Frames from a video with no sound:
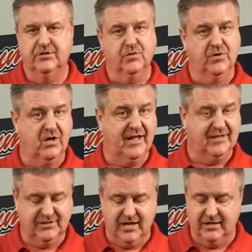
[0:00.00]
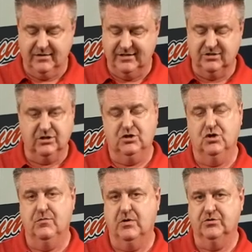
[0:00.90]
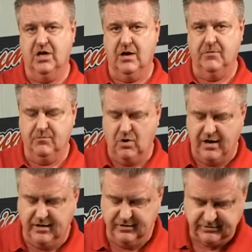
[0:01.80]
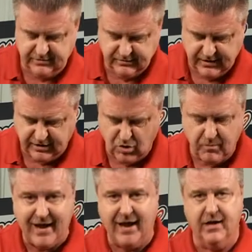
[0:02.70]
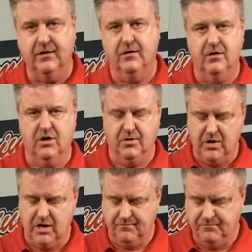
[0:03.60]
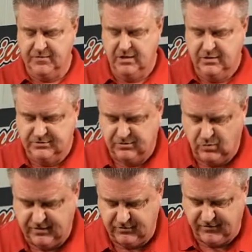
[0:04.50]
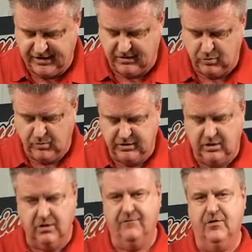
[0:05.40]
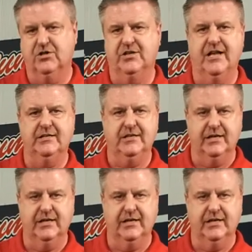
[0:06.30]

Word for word: So with all that said, these are the two most common products that go bad on a pump. So we have developed what we call our first aid